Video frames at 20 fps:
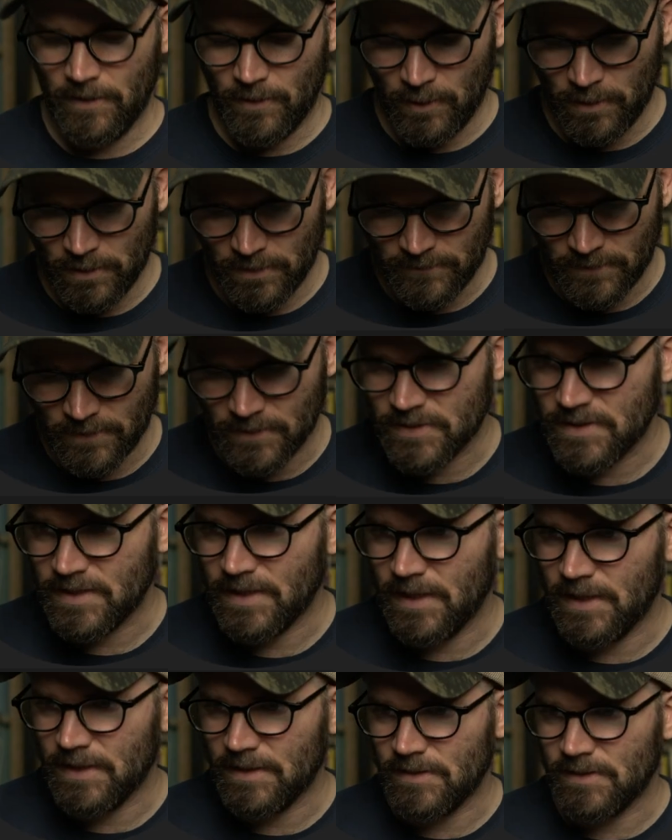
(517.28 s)
all of our
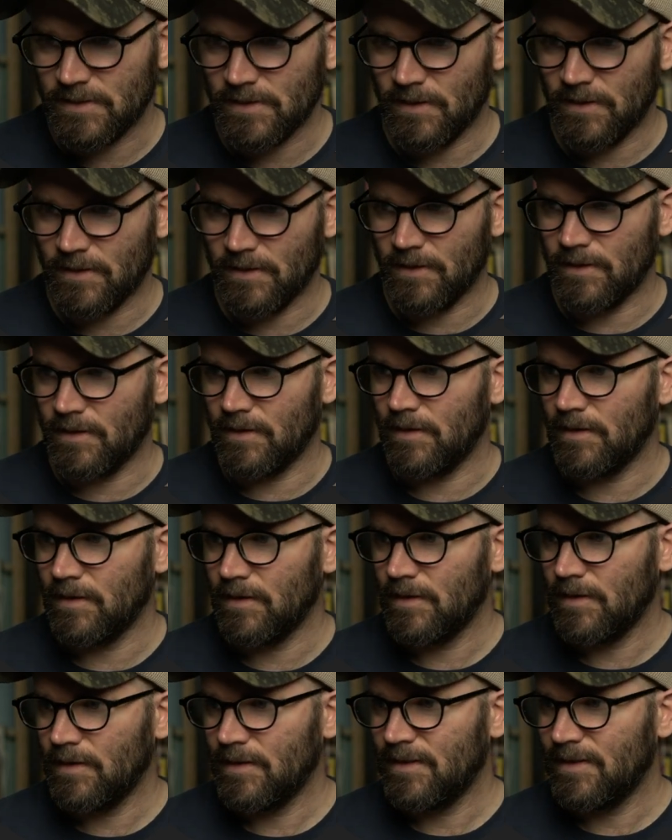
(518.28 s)
settings are,
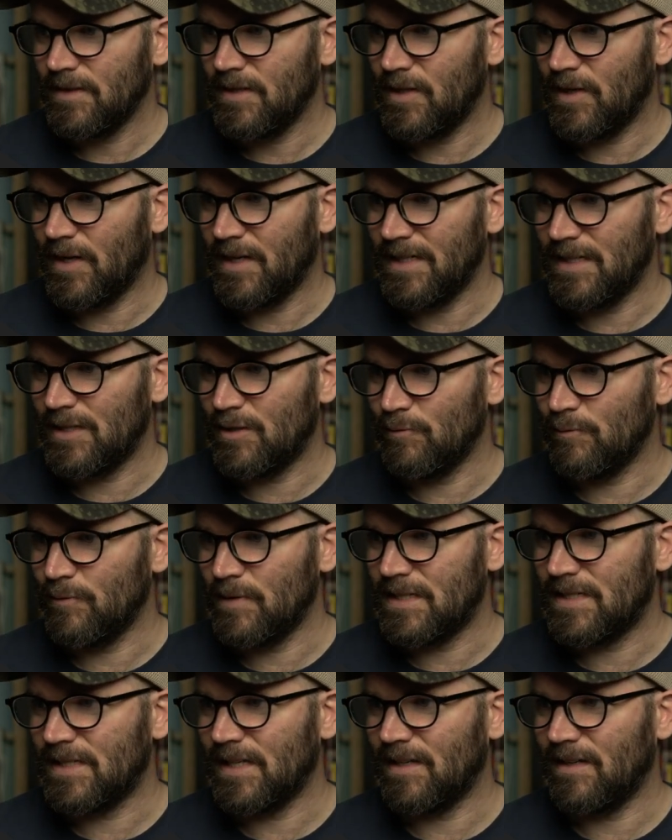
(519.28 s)
you know, I need to
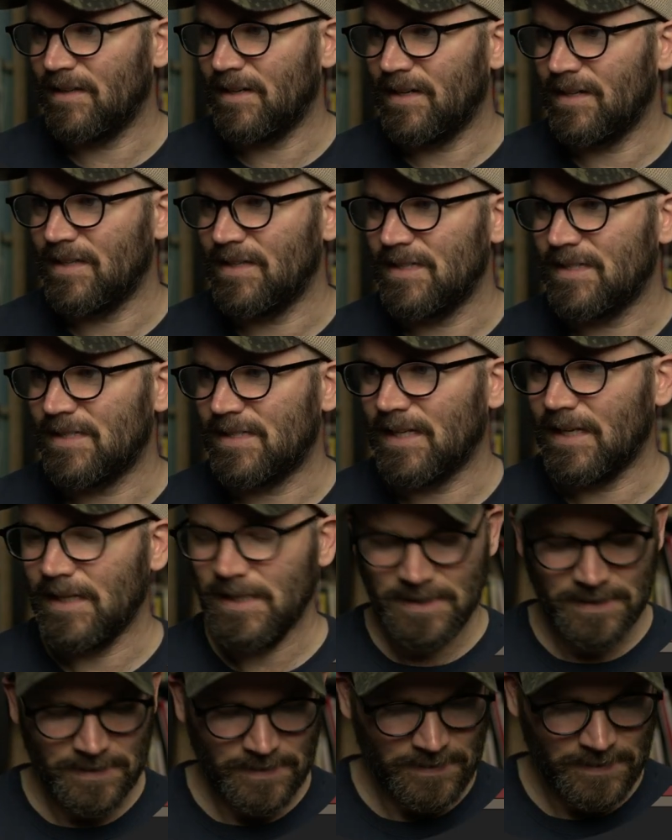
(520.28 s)
reset a lot of these
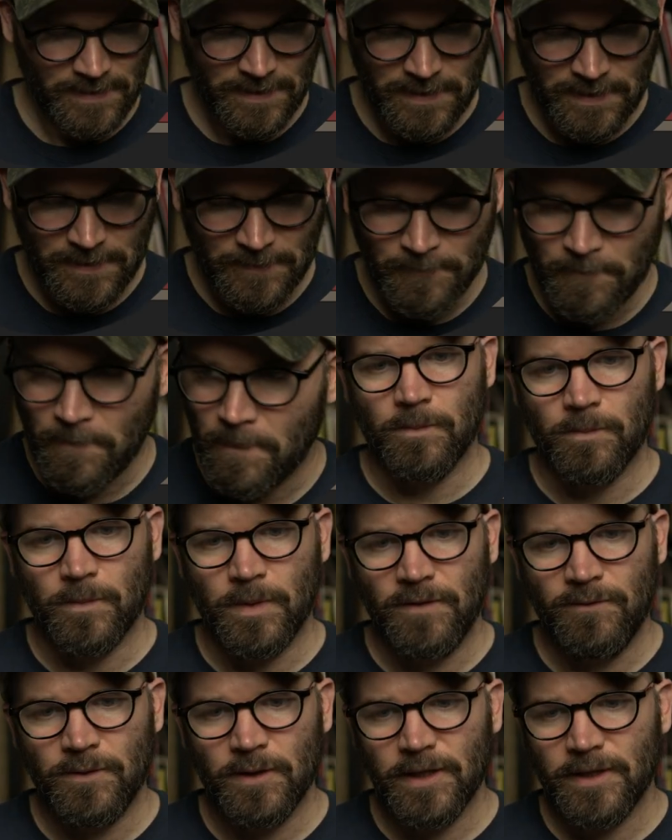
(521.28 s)
settings.
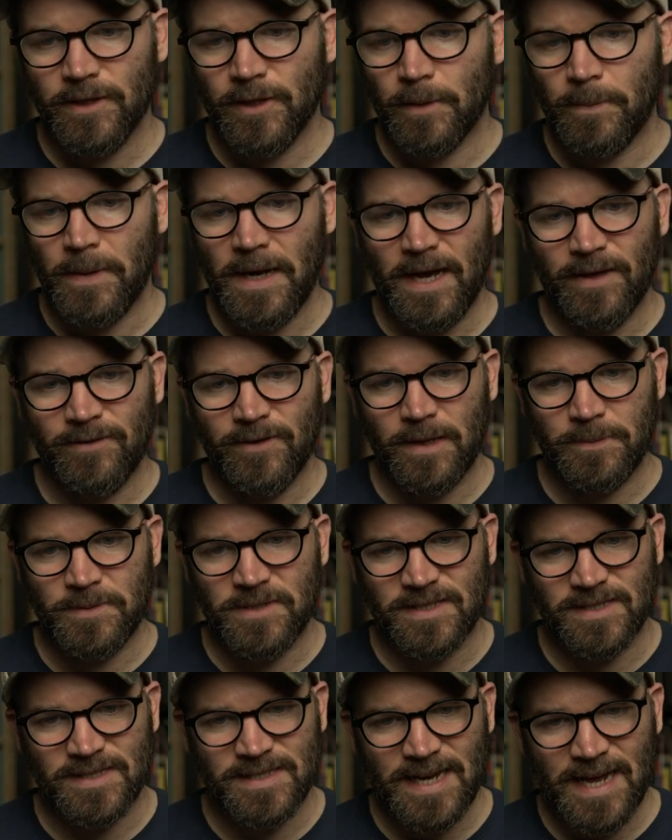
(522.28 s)
But if you look at our path
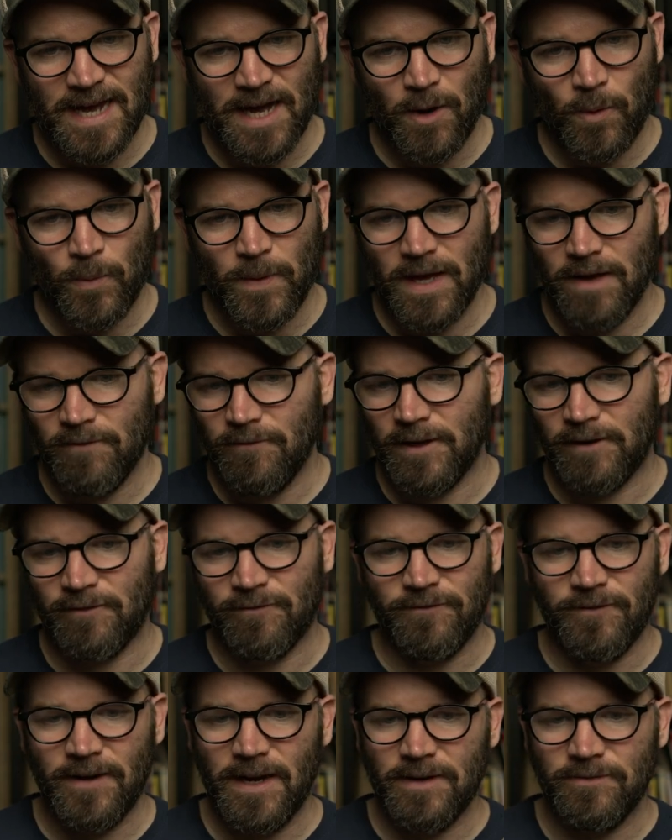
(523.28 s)
options now, we have like
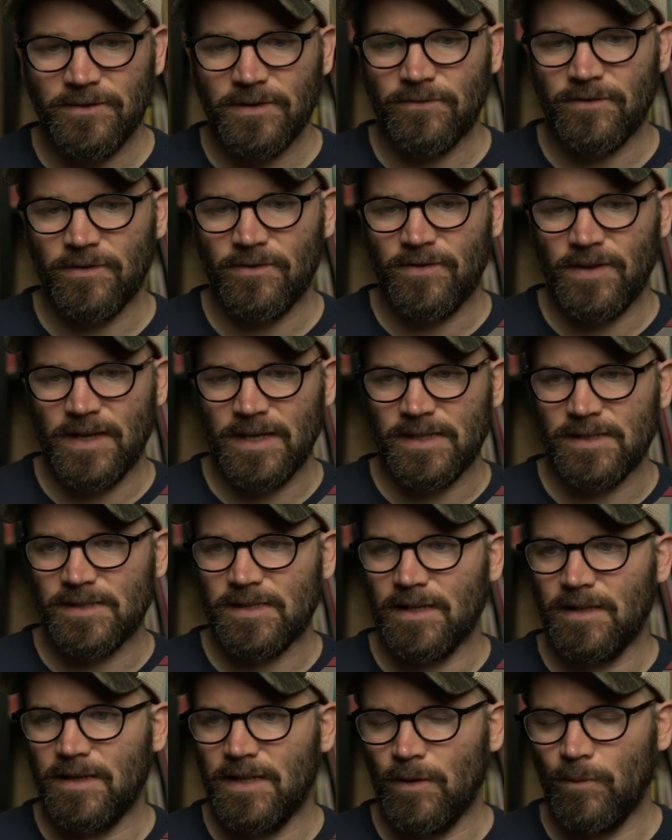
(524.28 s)
5 different things
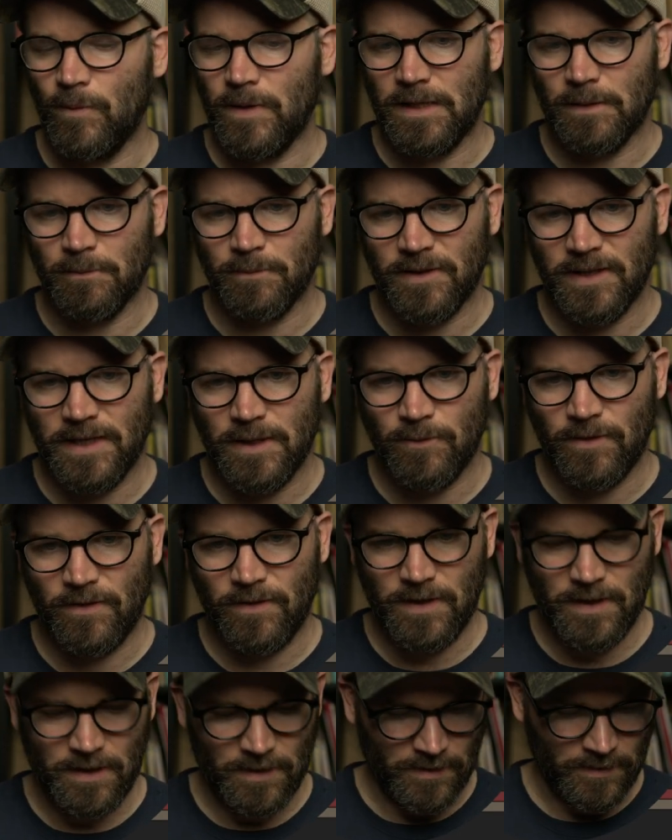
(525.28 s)
that we can play with
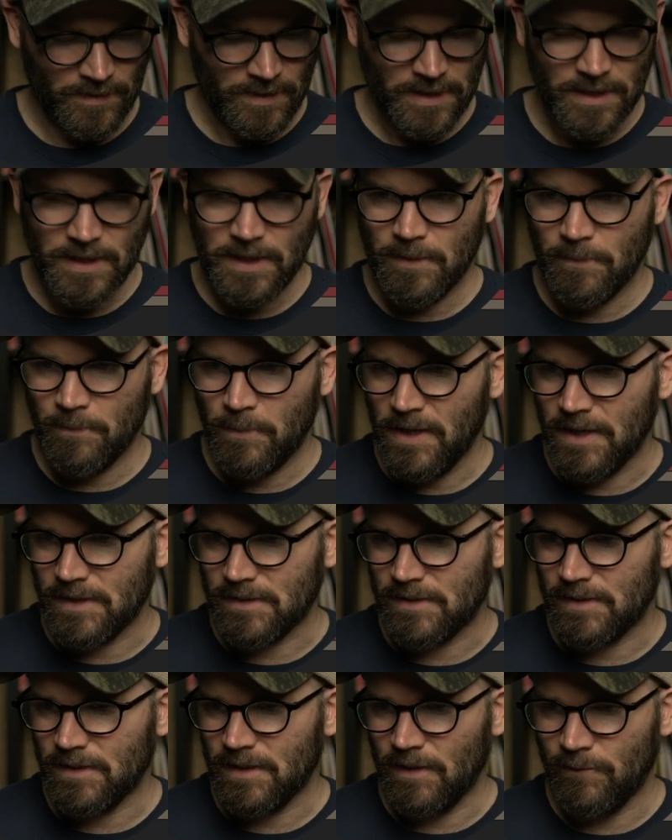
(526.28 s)
here.
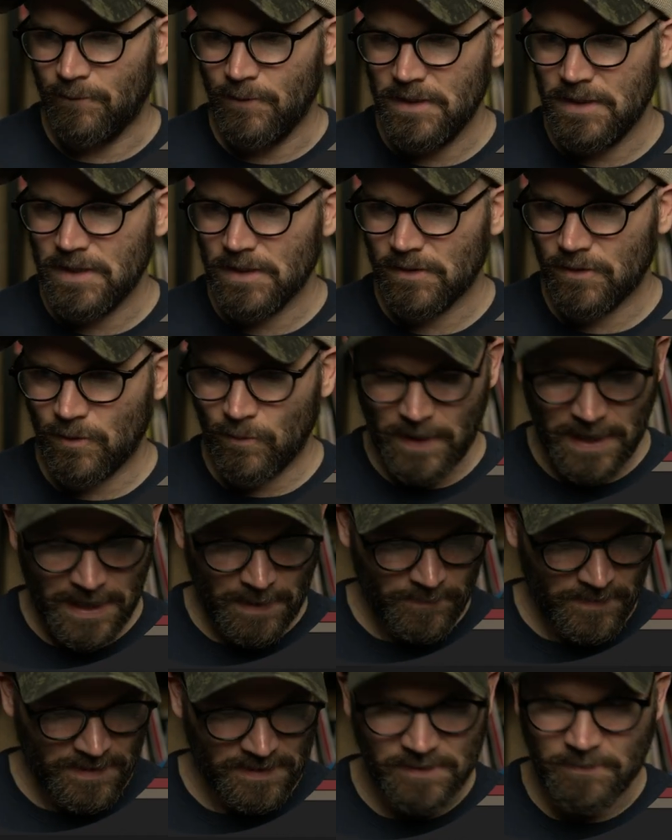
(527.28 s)
But if we just
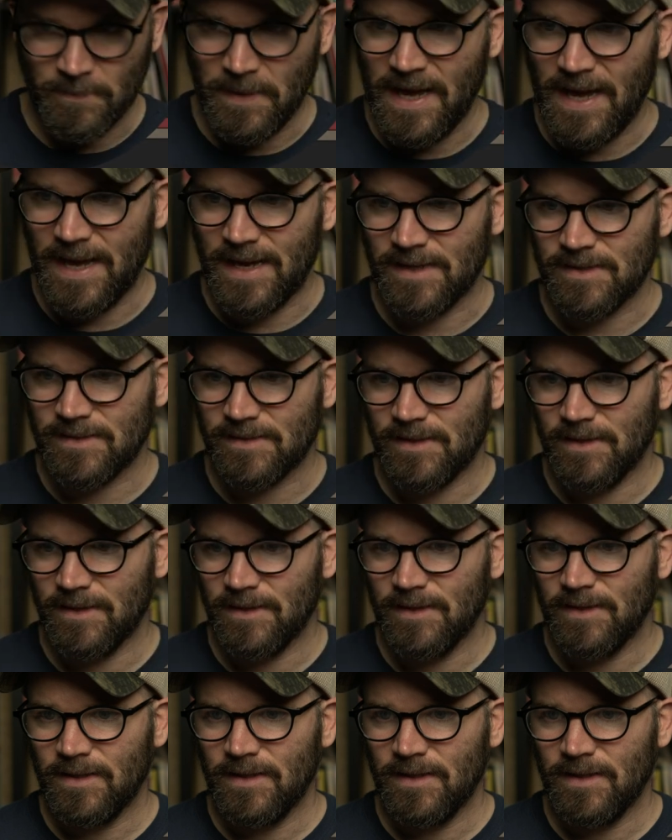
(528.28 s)
grab this mask